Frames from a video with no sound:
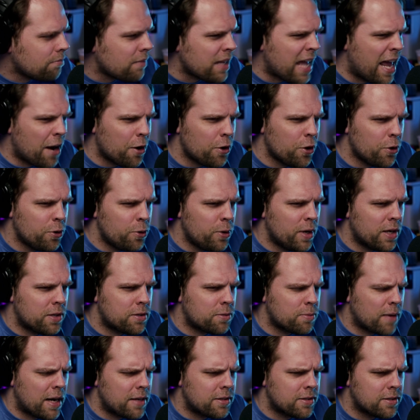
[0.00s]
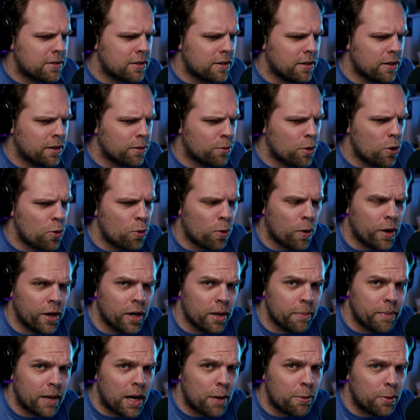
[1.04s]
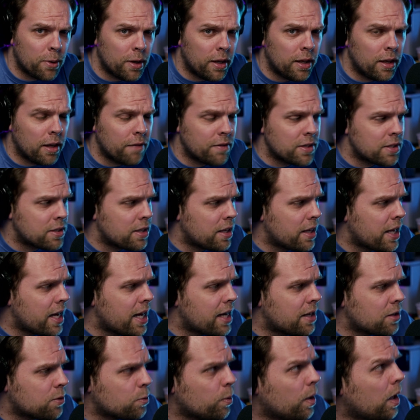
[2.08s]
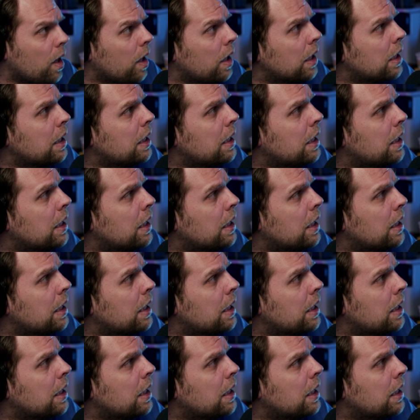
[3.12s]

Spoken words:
I don't know who has rights to Road Warrior, but I would really love to see that as well.